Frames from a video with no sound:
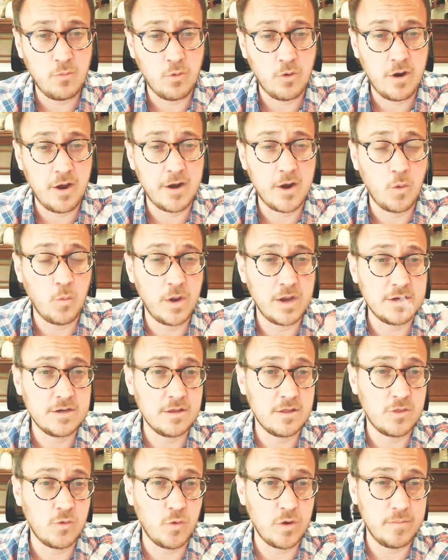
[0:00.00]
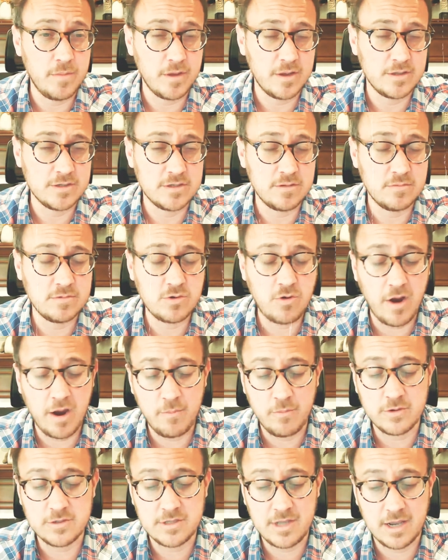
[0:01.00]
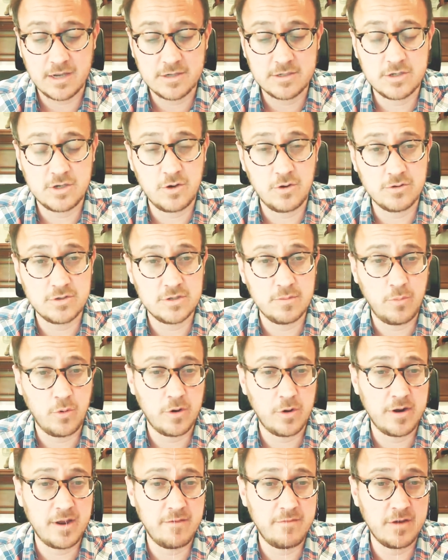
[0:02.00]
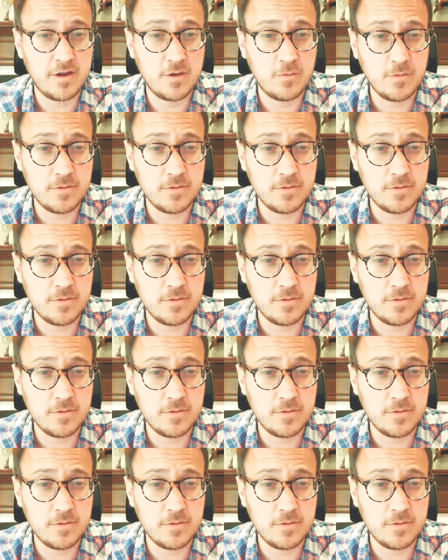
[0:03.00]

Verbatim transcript: We're on our way to 3 million subscribers. Thanks to your support. Have a good